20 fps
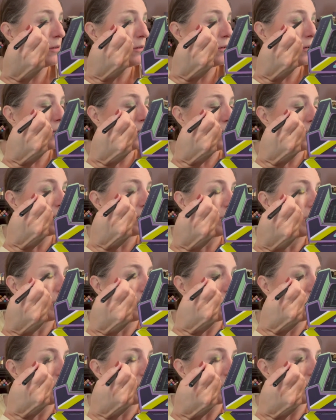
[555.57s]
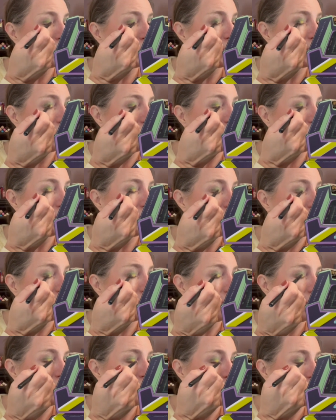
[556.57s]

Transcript: I'm going to go in.